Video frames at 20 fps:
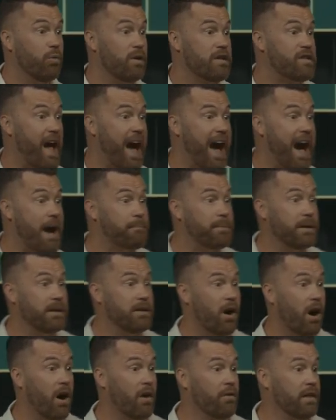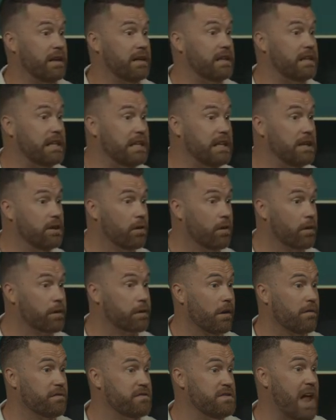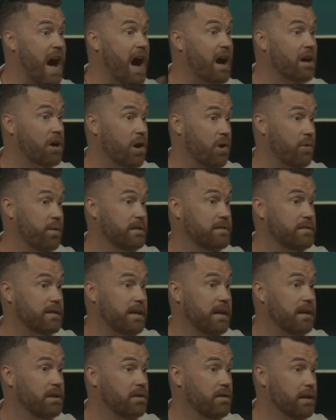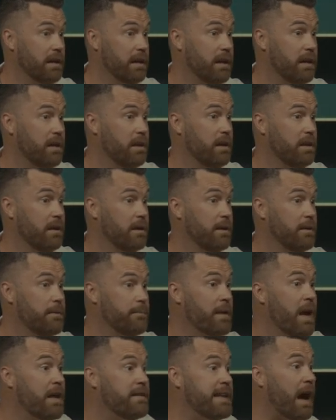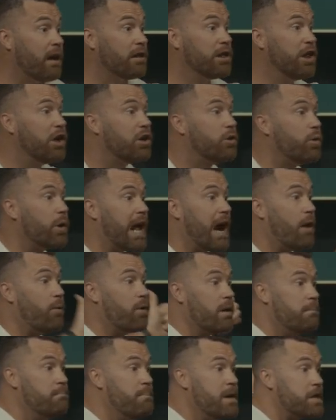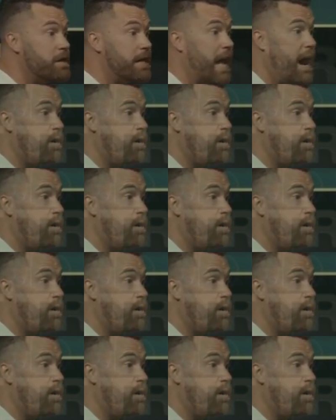which happened on the heels of not going to Italy. Now look what I would have missed